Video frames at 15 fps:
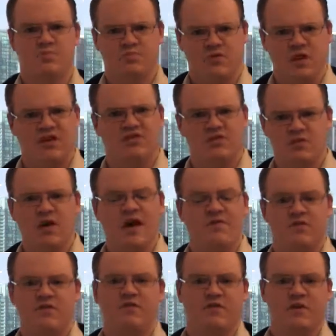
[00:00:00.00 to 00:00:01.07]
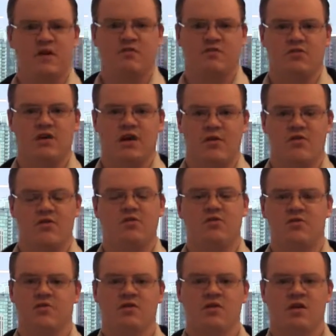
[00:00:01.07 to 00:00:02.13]
they do have an effect on our
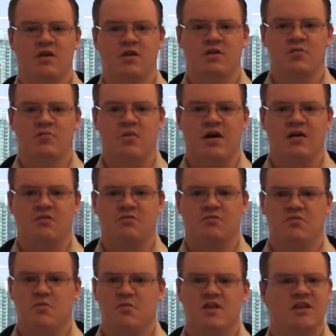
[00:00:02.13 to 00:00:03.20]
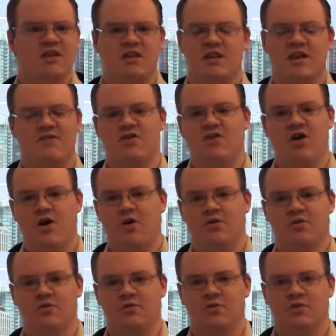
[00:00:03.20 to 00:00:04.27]
Earth, but we can never
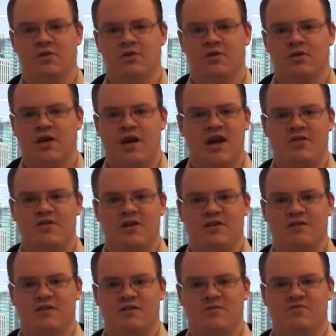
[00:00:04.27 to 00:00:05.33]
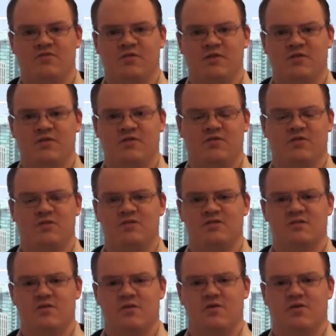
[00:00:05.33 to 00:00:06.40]
know how they influence
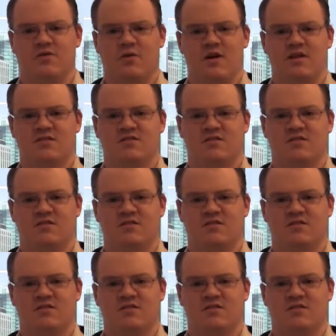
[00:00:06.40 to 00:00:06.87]
earthquakes,